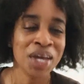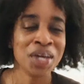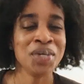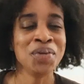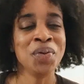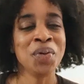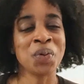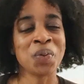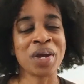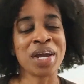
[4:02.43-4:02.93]

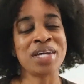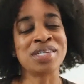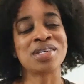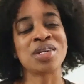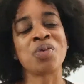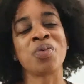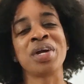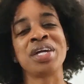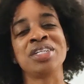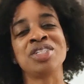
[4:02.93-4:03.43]
you were raised
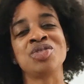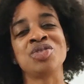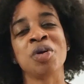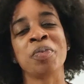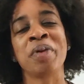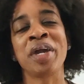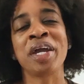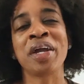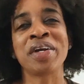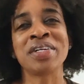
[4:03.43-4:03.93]
or the way that you were
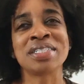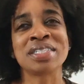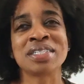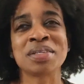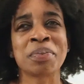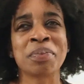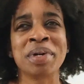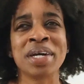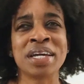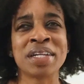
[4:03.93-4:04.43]

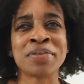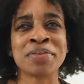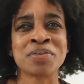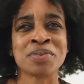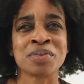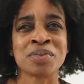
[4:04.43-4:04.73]
parented. But